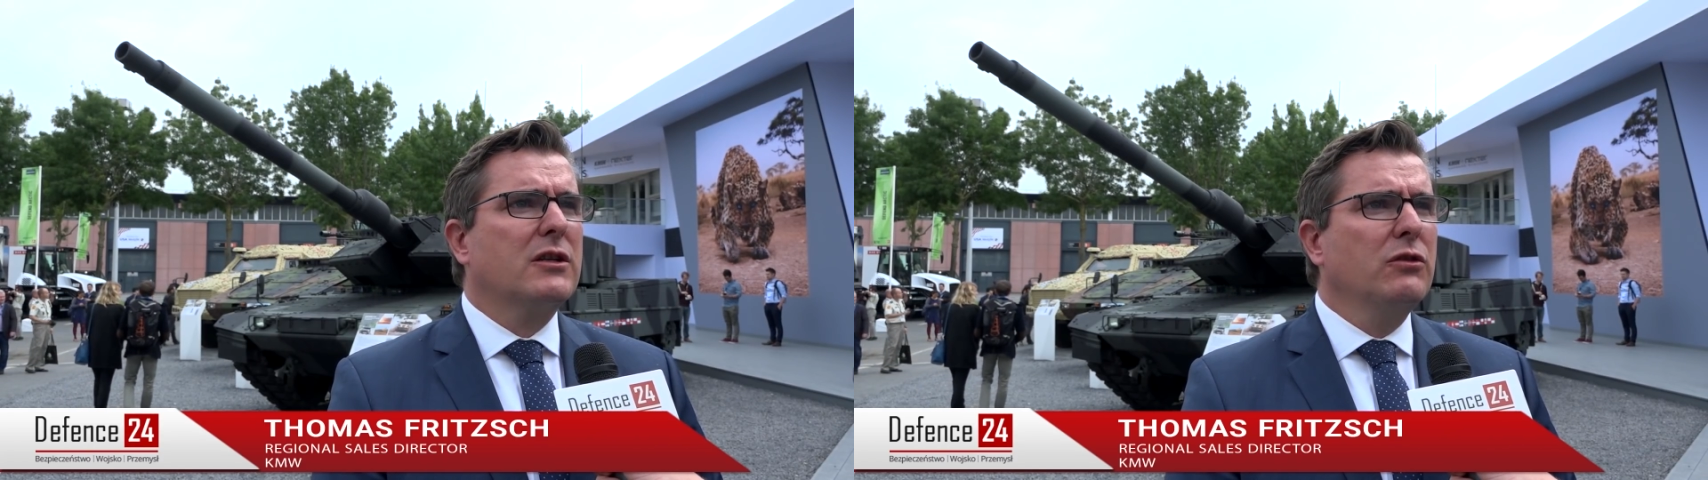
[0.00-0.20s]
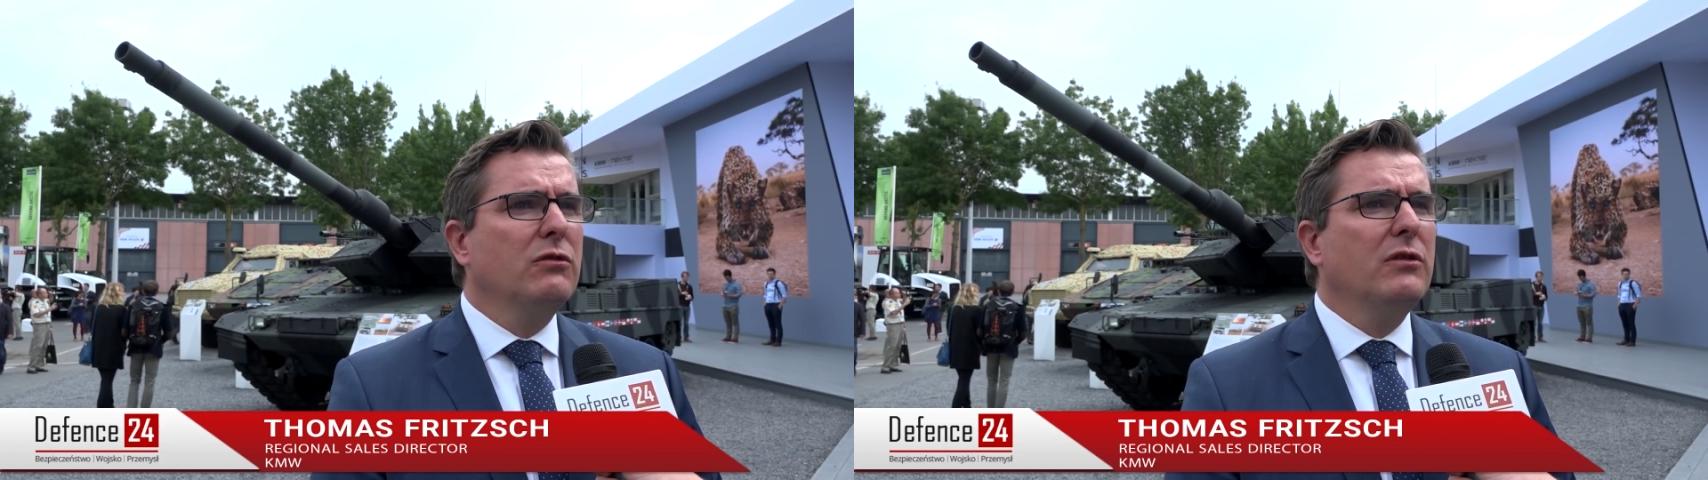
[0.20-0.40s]

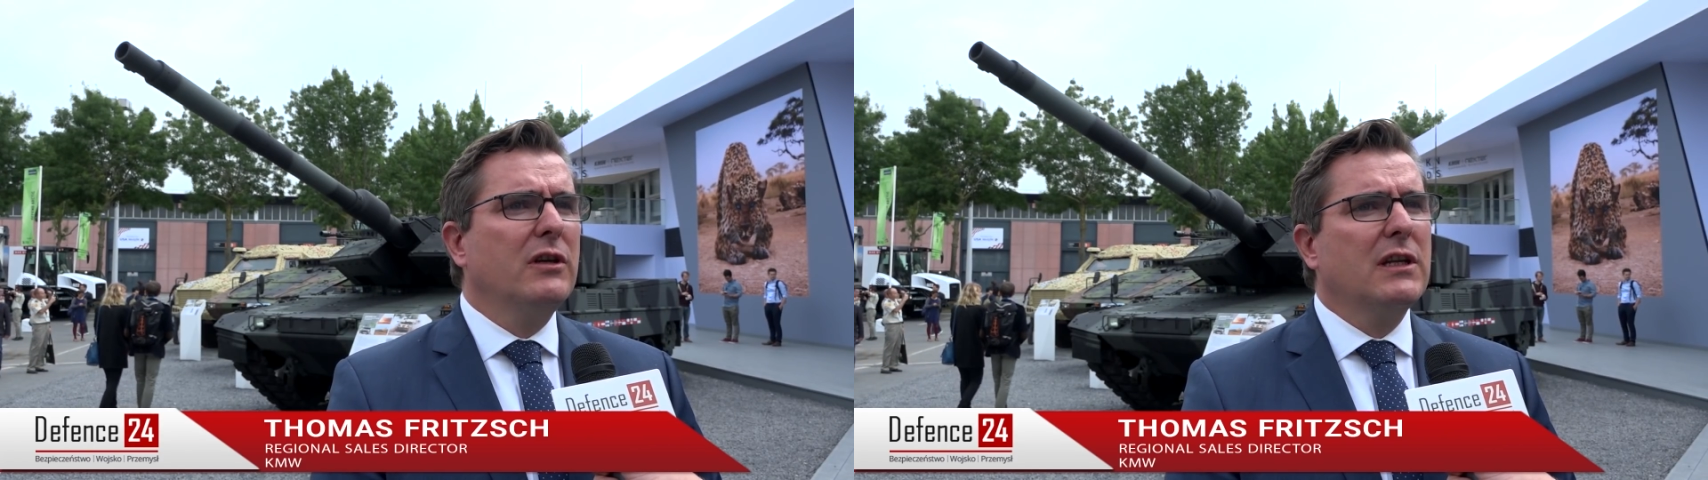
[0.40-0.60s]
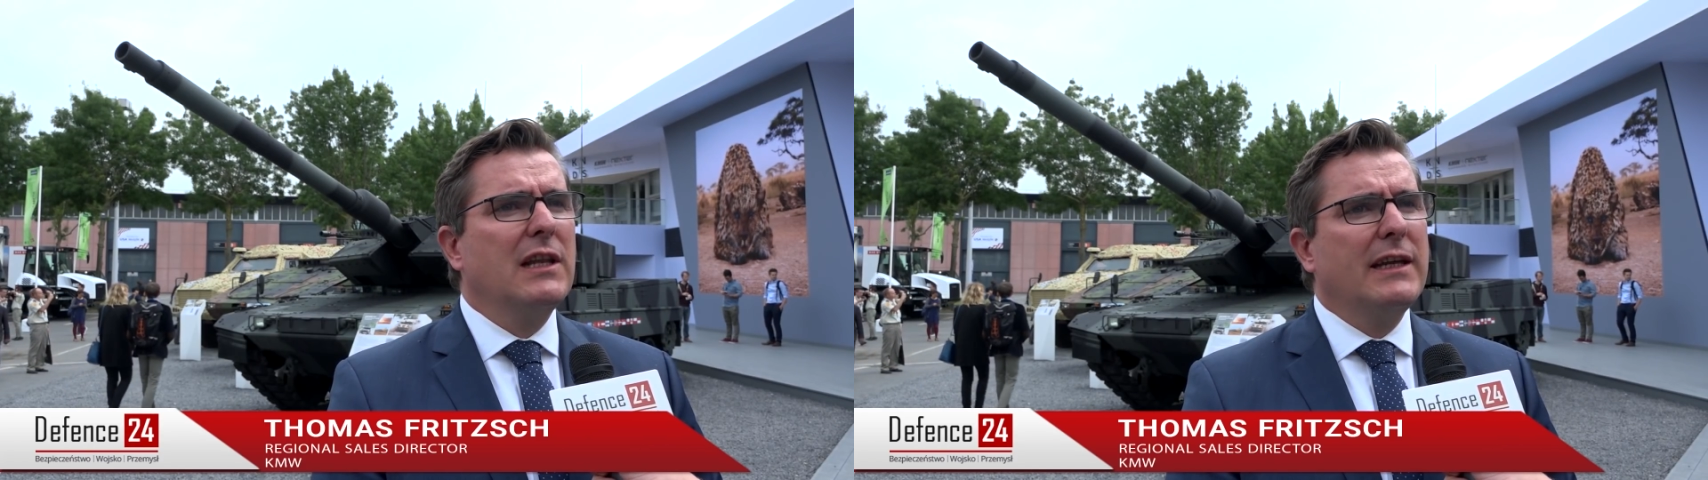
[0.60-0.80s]
two
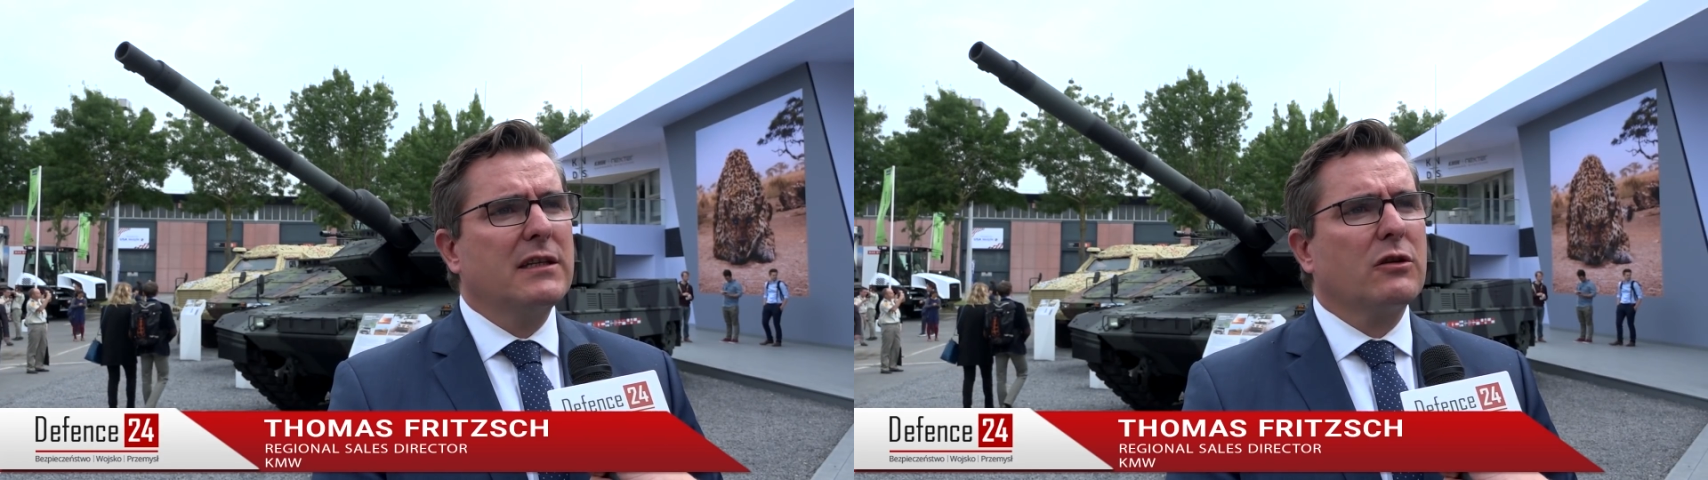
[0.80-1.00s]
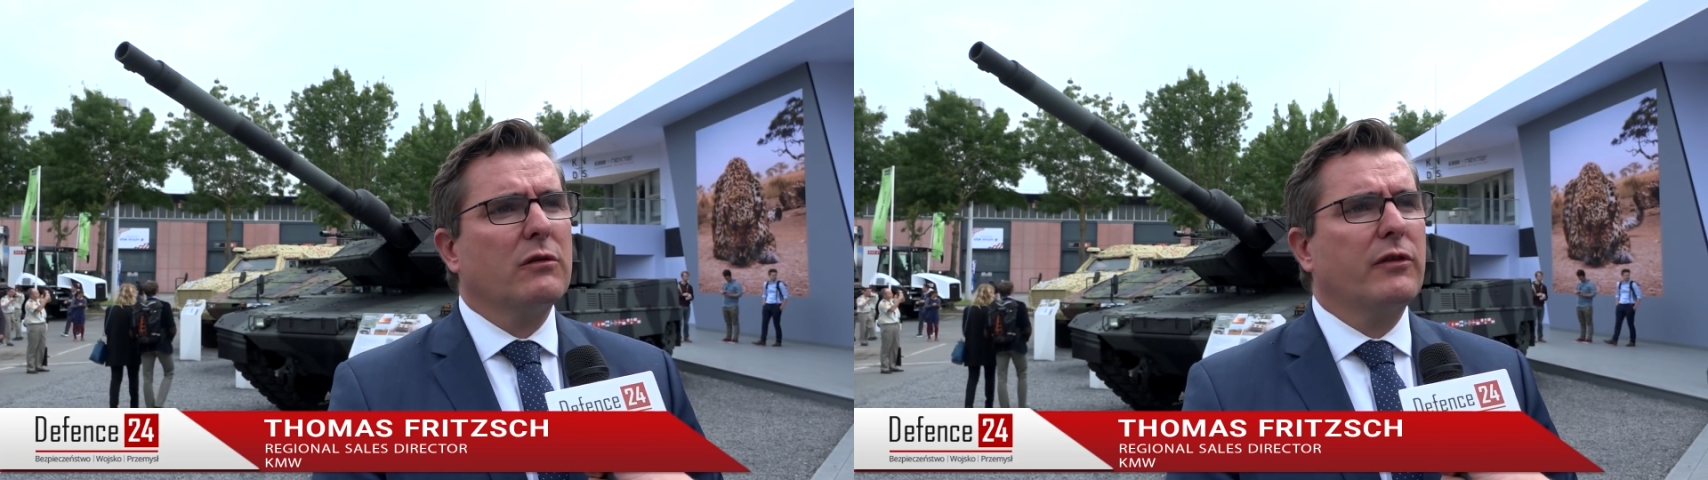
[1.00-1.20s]
in the
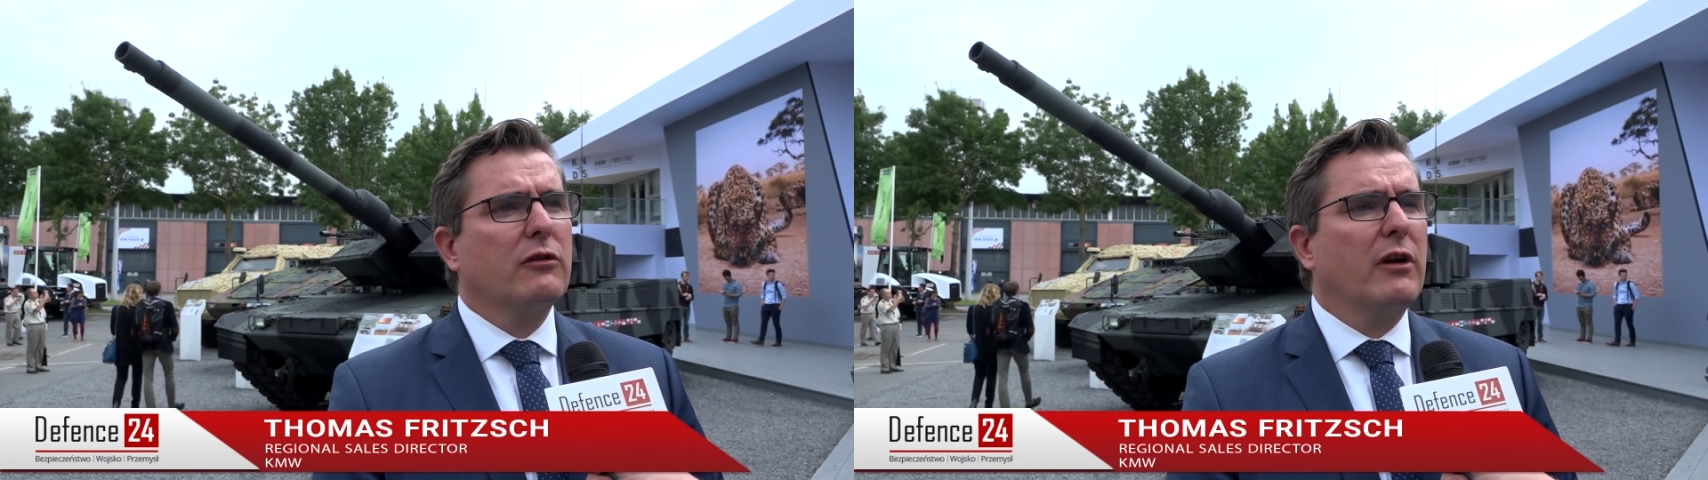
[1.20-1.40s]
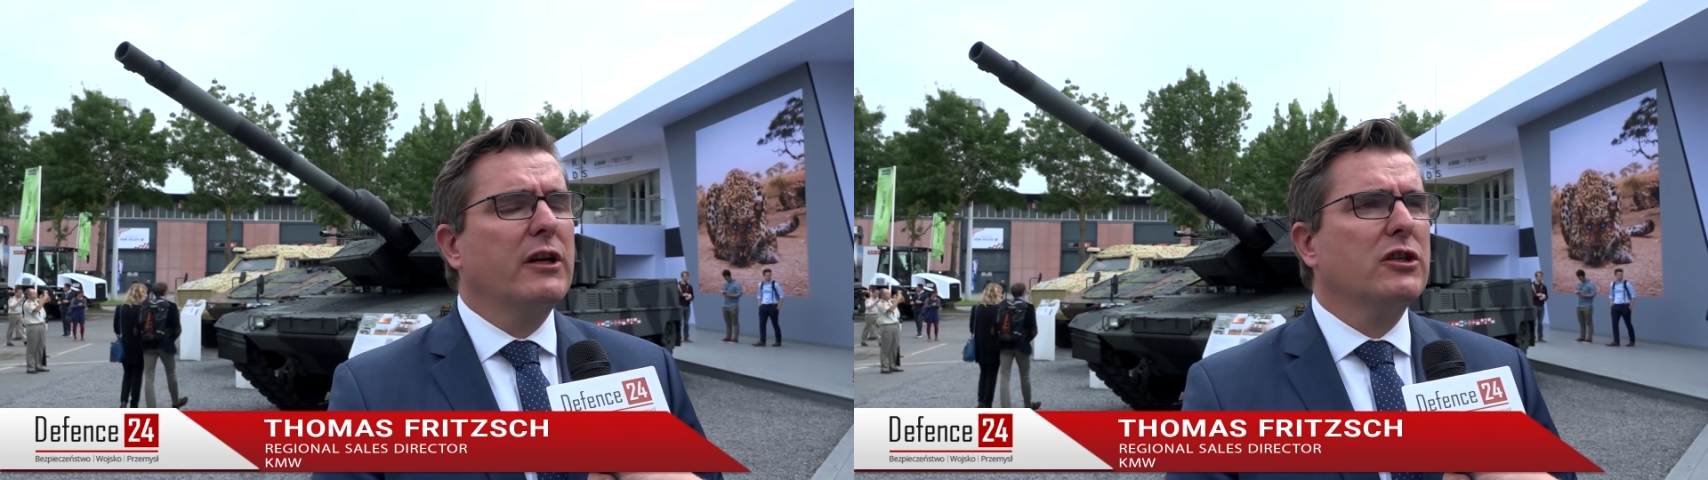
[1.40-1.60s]
latest
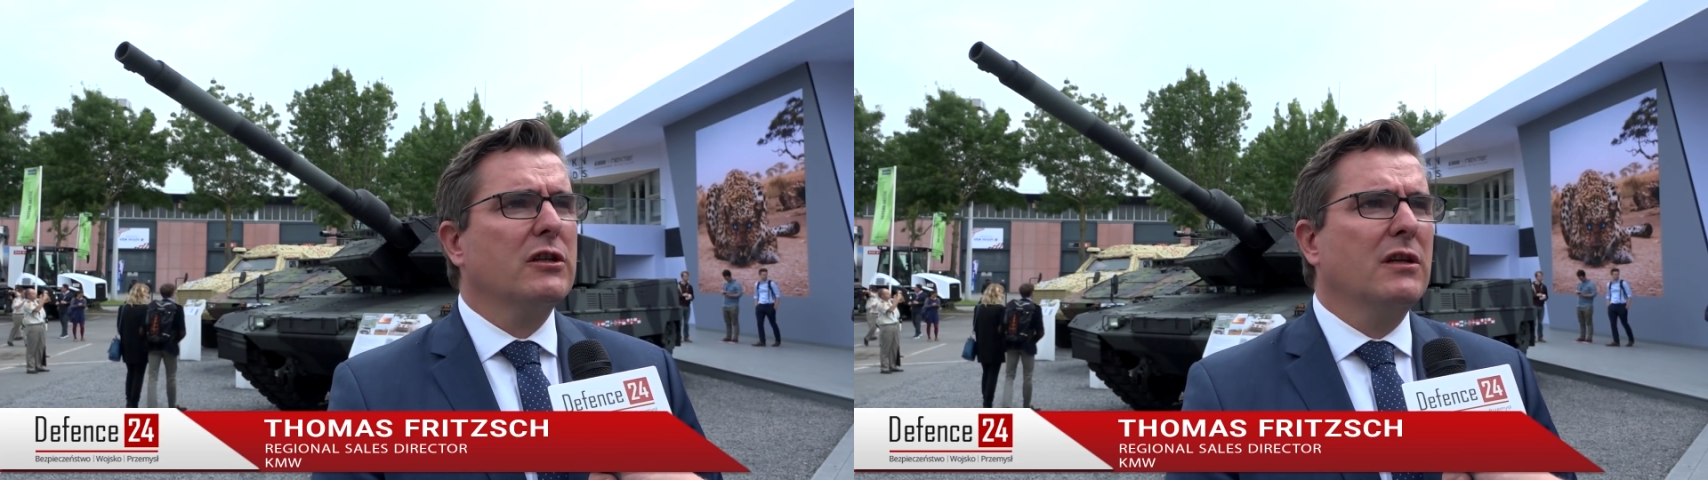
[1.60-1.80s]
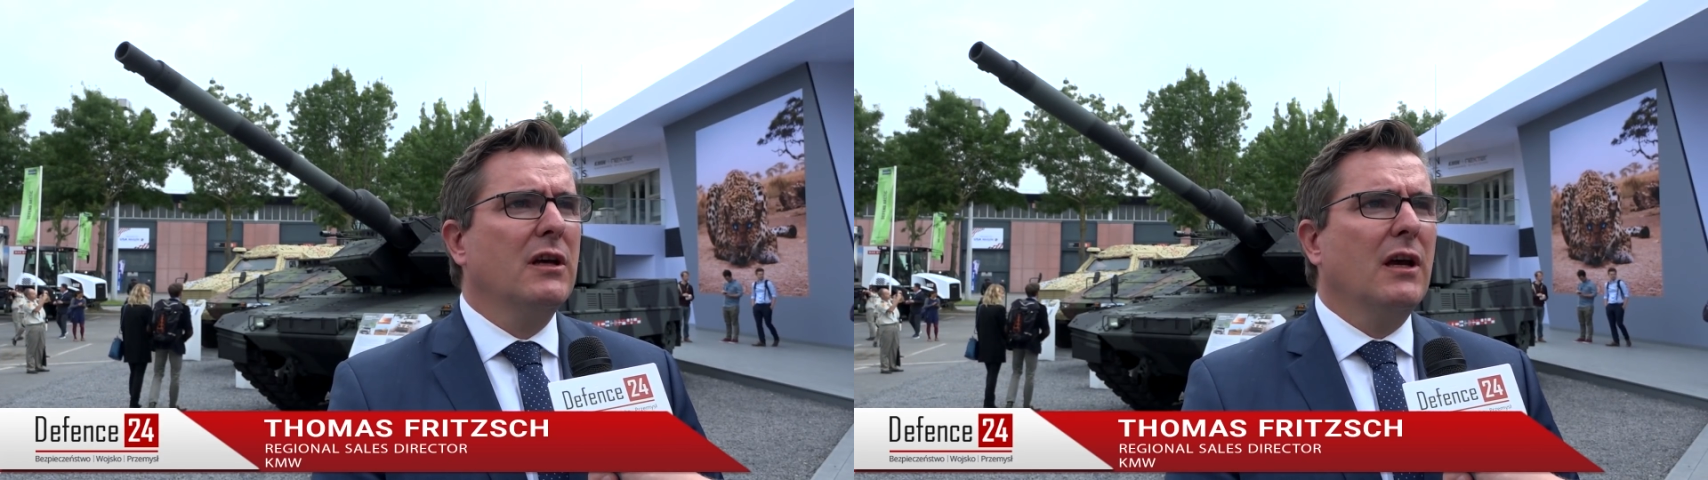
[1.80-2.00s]

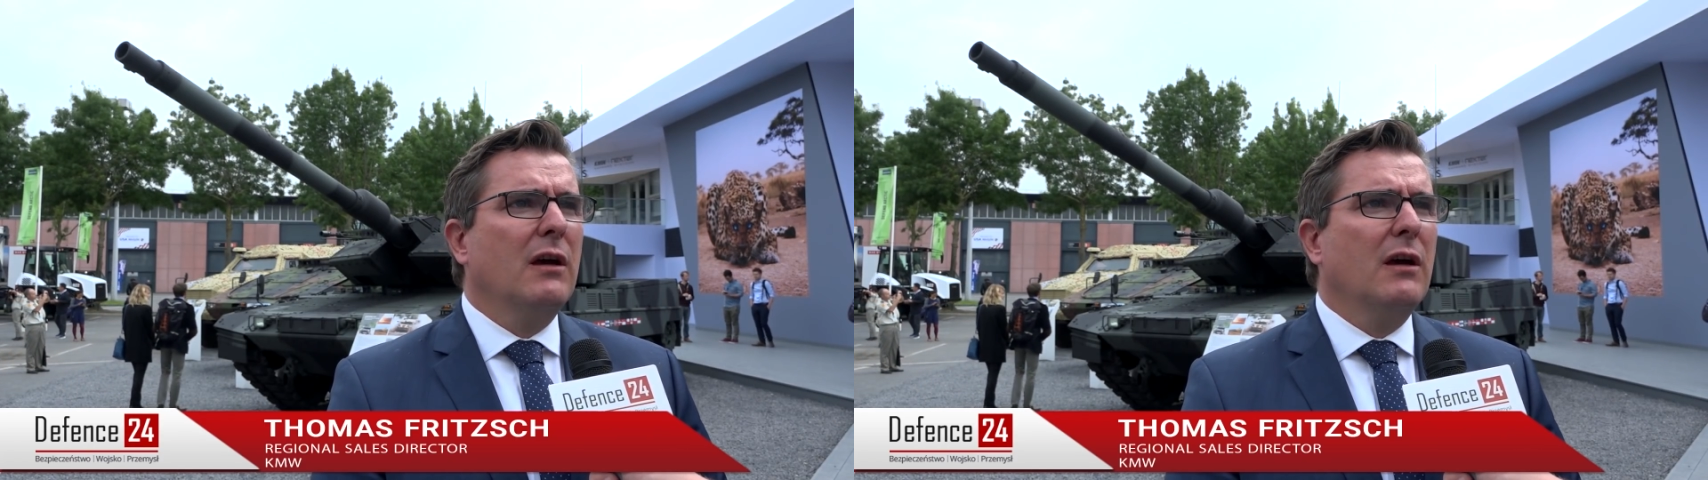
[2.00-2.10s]
configuration